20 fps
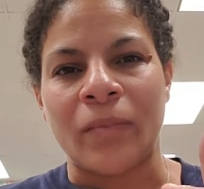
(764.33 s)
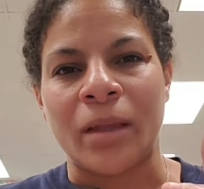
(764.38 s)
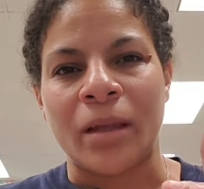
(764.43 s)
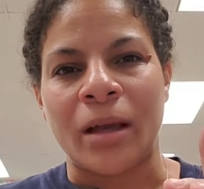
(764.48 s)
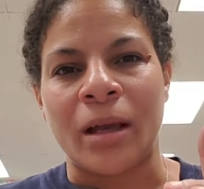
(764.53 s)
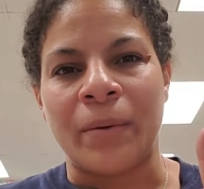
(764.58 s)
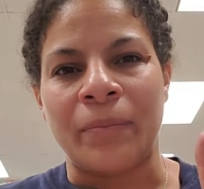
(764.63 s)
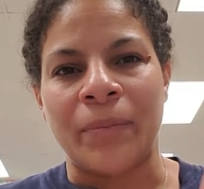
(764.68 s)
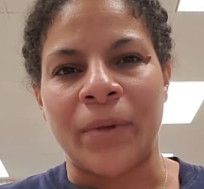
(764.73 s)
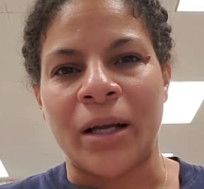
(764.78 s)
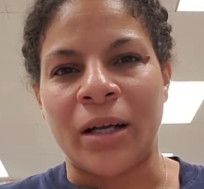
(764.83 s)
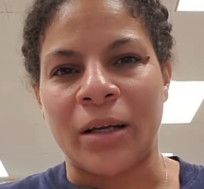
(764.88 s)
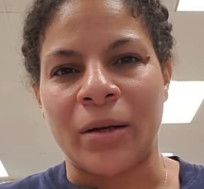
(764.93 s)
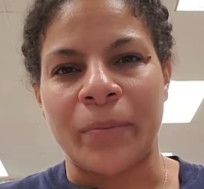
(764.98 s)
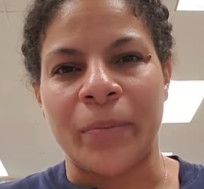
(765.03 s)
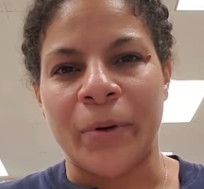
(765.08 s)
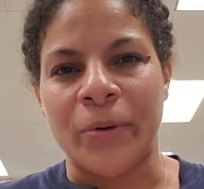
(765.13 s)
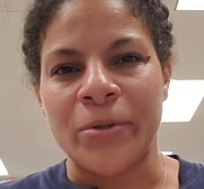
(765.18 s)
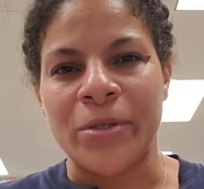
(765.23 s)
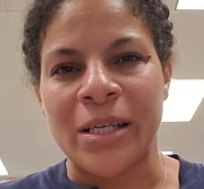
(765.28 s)
I'm not going
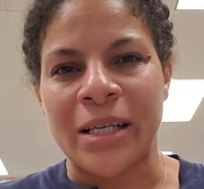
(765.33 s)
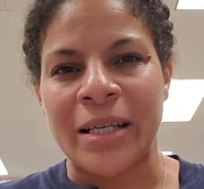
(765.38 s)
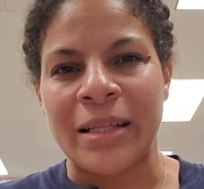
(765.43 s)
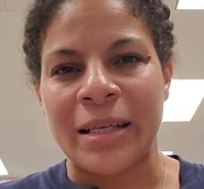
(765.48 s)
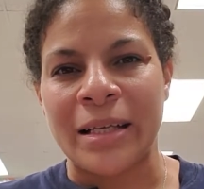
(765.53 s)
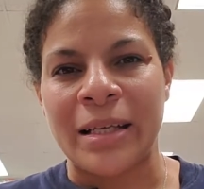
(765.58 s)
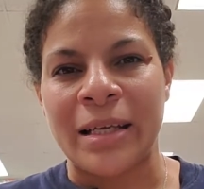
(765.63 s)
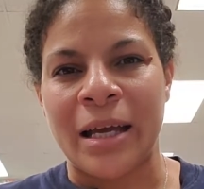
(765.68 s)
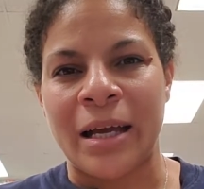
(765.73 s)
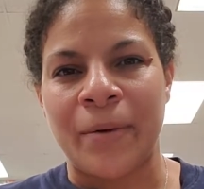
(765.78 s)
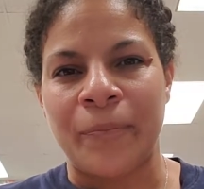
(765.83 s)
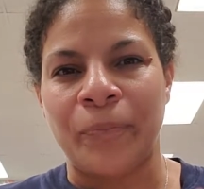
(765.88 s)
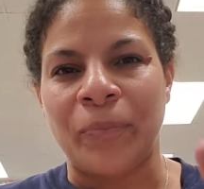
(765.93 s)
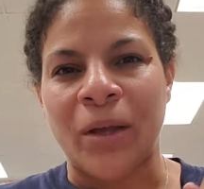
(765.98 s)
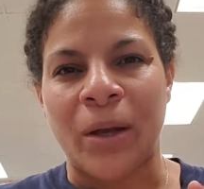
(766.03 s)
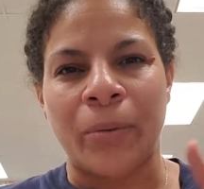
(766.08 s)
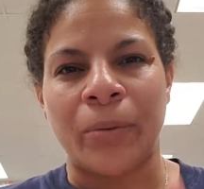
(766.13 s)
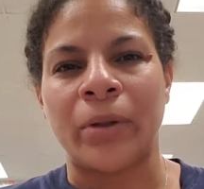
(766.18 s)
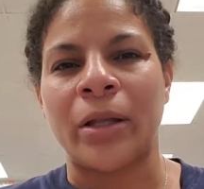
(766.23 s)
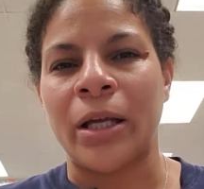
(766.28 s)
to post anything yet.
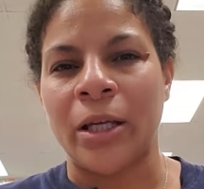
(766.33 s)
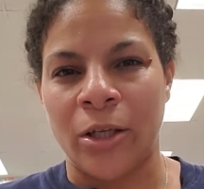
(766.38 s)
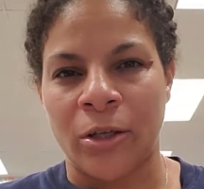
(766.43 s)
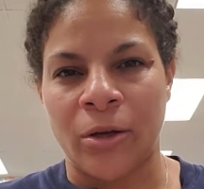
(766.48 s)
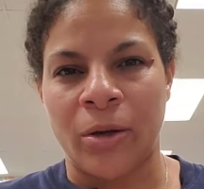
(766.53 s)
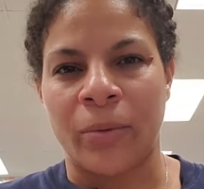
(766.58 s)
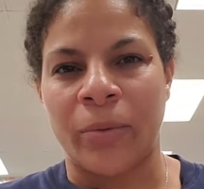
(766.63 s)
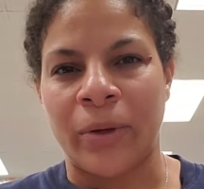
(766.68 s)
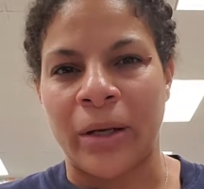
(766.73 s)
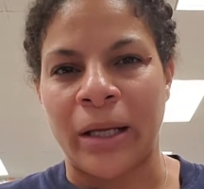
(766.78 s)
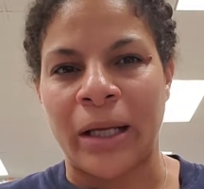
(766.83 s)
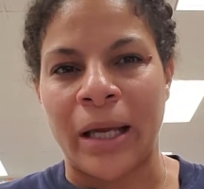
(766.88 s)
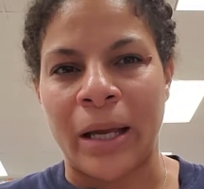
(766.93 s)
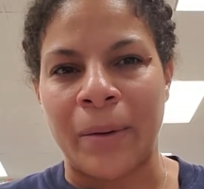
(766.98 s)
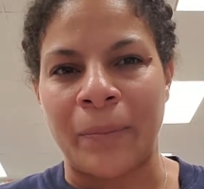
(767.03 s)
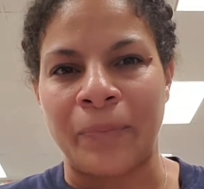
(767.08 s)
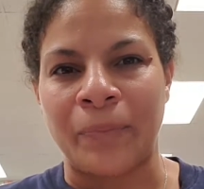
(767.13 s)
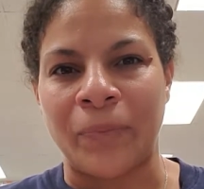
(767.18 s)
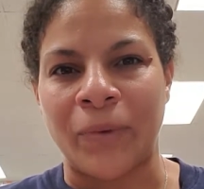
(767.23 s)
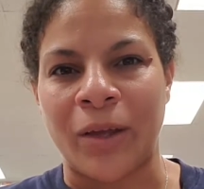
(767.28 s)
I will let you know when I
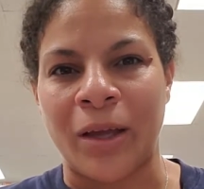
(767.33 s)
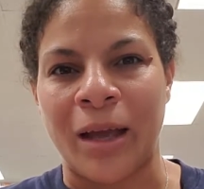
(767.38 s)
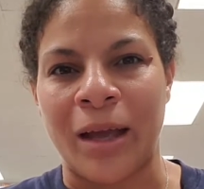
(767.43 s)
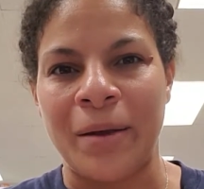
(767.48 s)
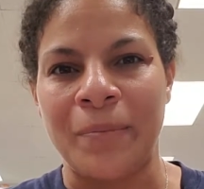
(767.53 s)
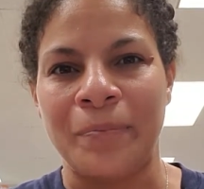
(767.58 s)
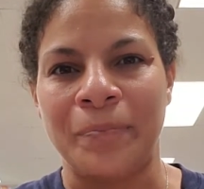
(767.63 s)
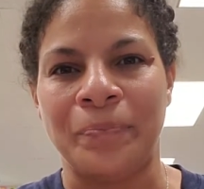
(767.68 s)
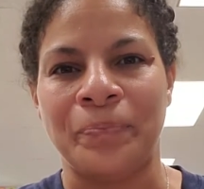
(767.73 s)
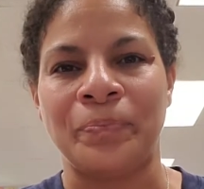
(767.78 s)
am, okay?